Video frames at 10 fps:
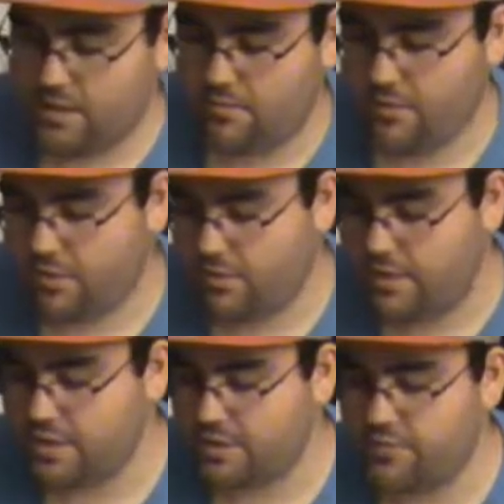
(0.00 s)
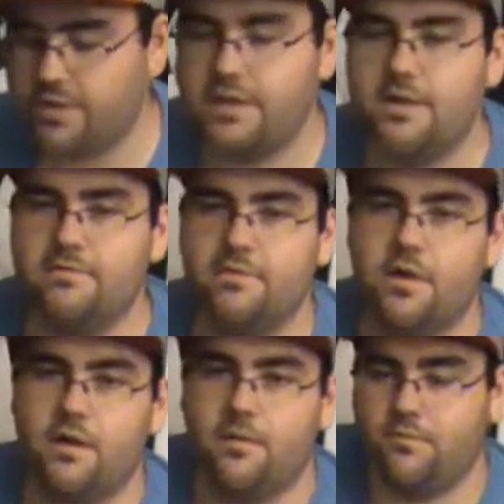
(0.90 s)
but I'll go ahead and show the ones that
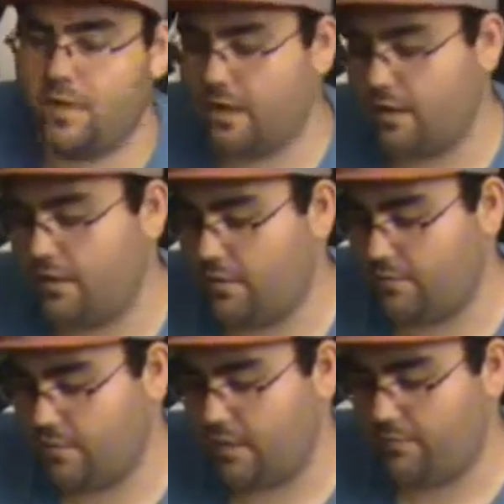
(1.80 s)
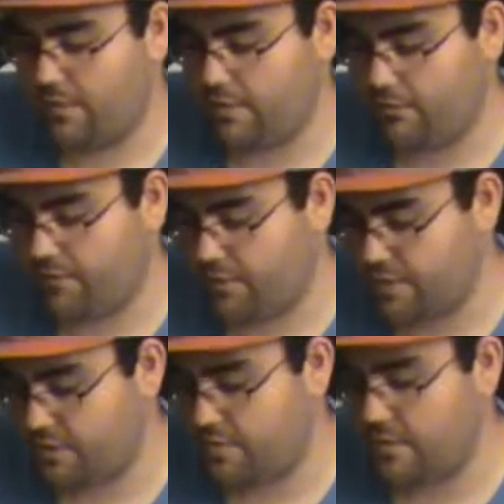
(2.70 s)
I'm not going to get resurfaced,
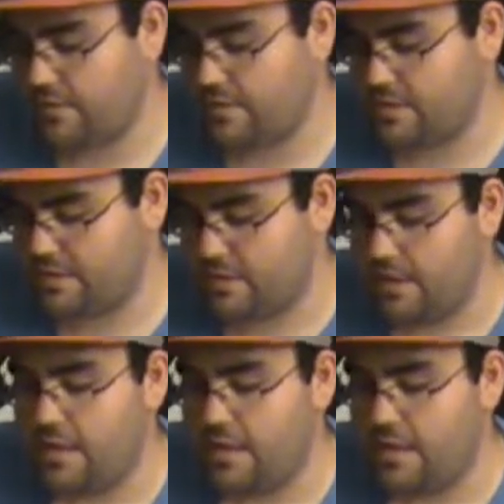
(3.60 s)
just because it's just